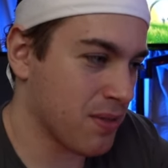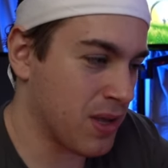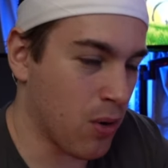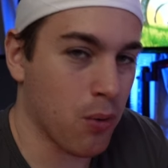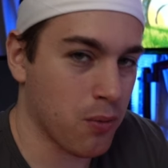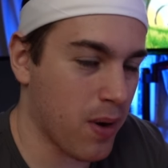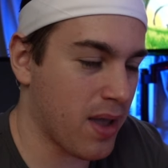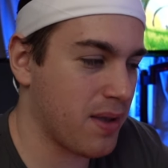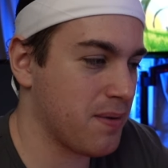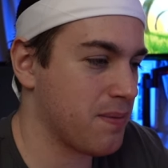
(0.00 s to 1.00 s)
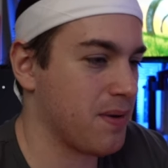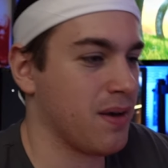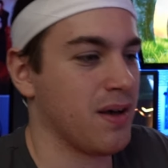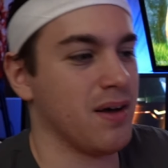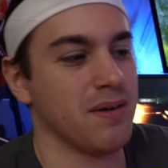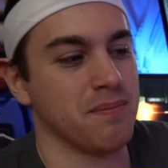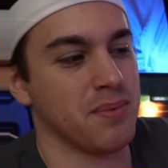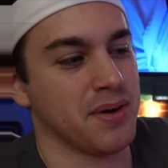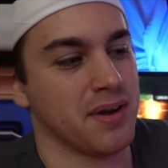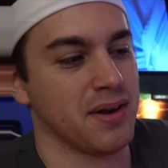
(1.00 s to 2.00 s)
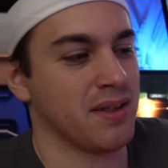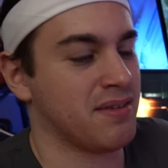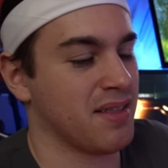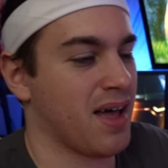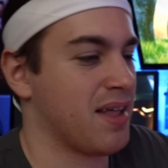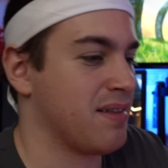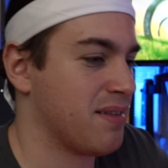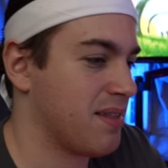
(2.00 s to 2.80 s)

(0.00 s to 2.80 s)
the old way, but it's not.